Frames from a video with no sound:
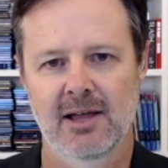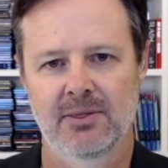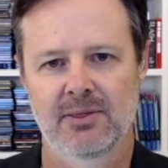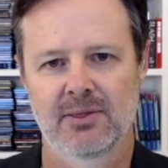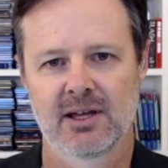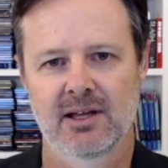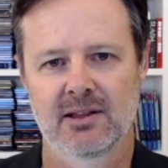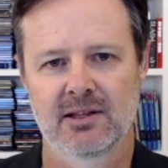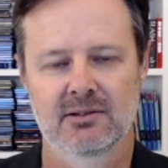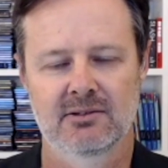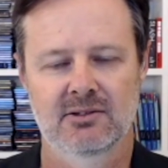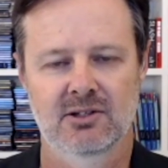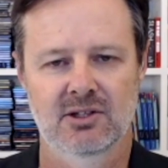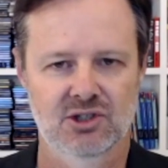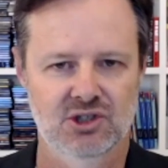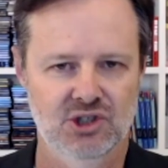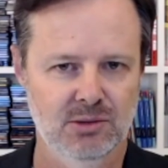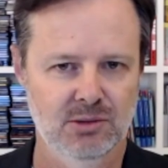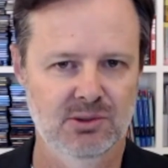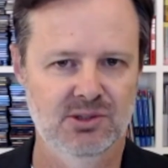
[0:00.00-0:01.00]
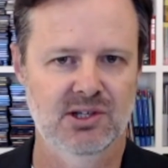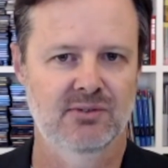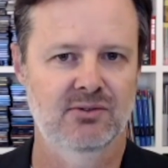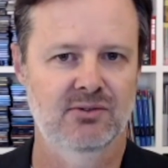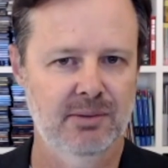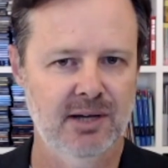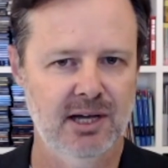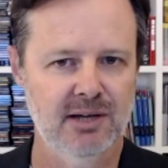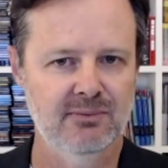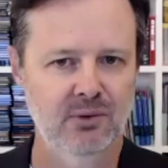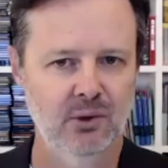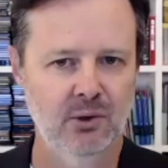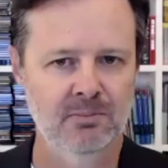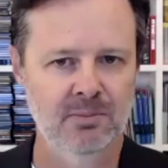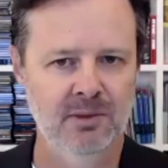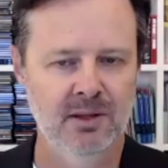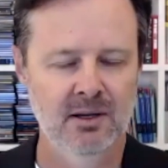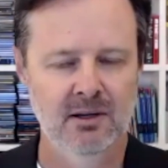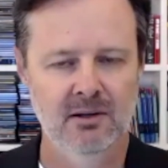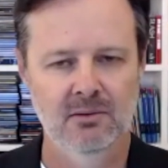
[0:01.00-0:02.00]
out there that consumers have to pay for.
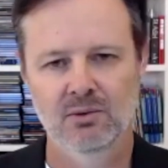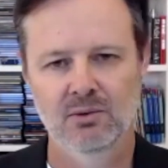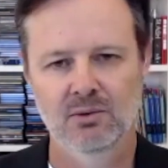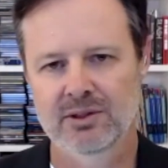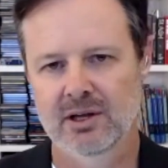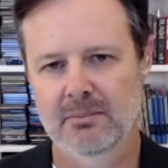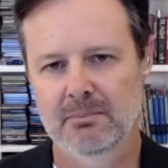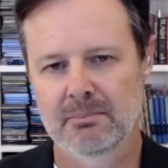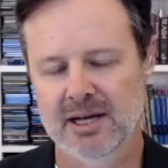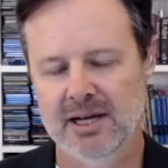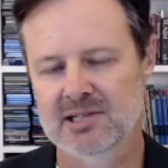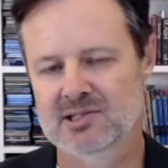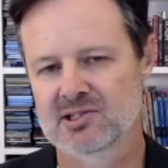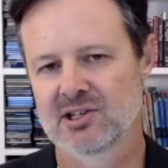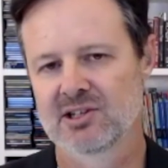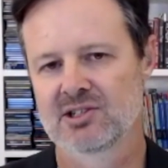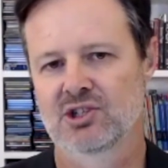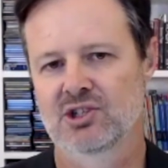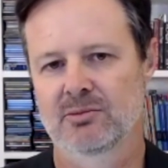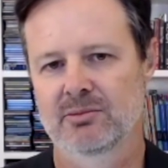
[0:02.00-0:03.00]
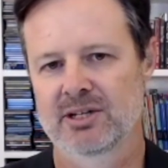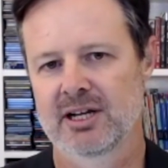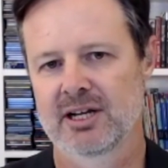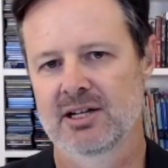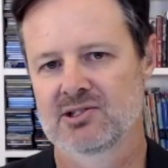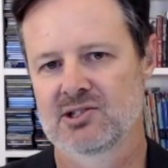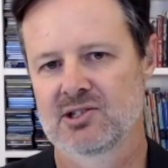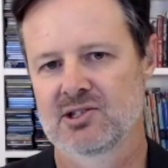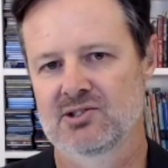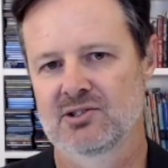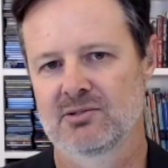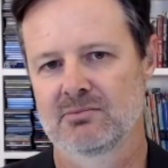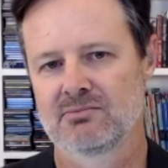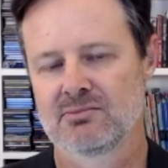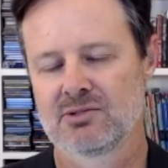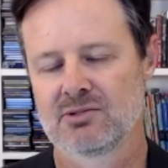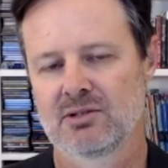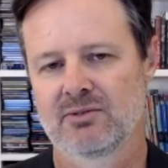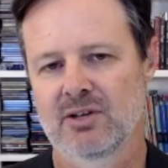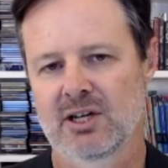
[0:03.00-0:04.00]
With a baseload dominated
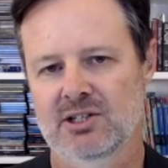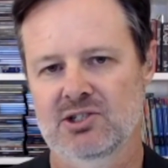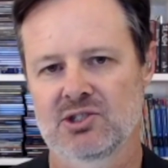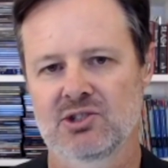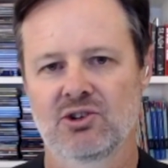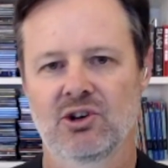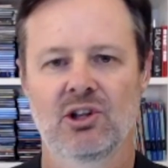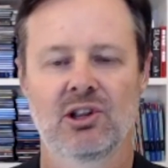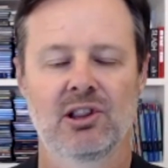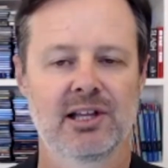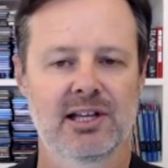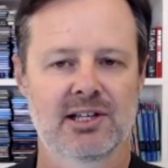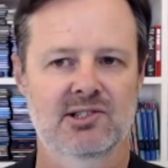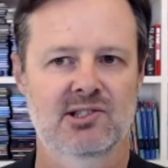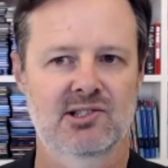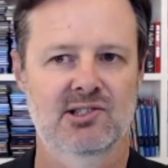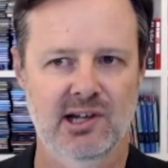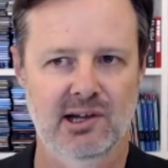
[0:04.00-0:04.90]
system, you've actually got less